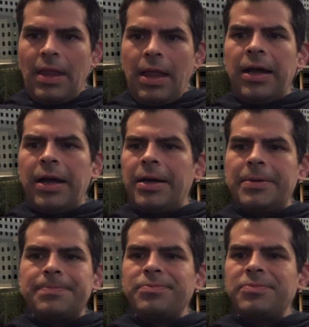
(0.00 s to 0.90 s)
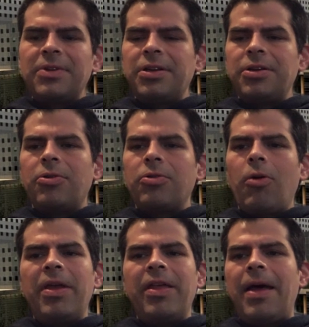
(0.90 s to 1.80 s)

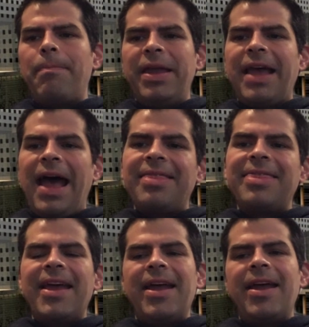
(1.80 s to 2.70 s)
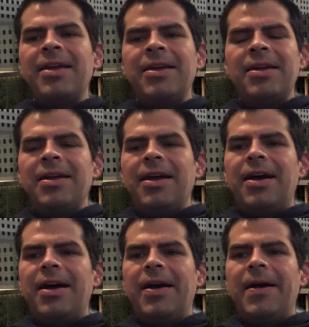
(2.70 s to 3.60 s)
comida picante,
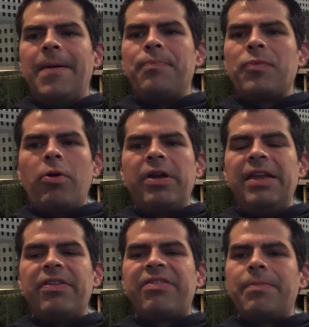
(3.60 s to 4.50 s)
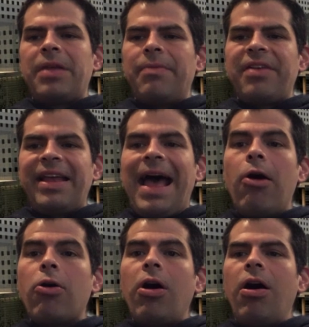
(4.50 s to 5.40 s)
or even sometimes like
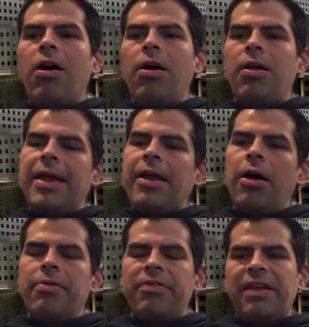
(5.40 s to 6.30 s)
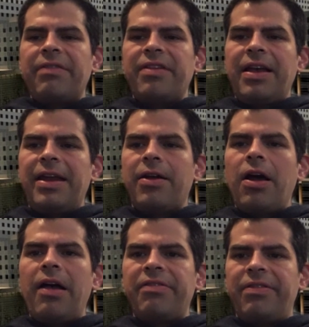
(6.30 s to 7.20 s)
alcohol, like all those things kind of
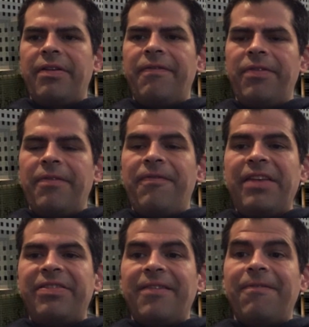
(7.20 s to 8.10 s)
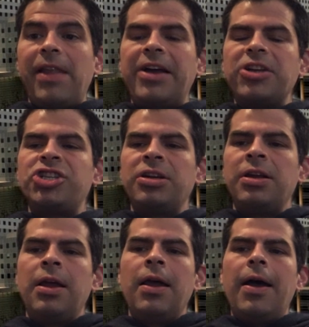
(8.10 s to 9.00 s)
cause the face to flush.
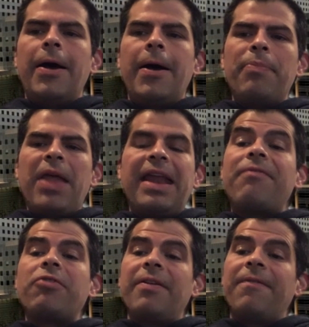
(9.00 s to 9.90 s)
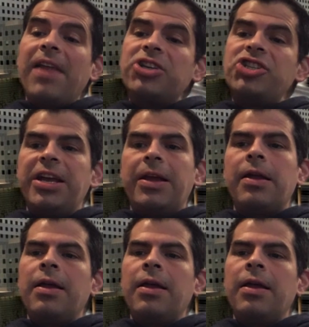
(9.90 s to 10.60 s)
And after the flushing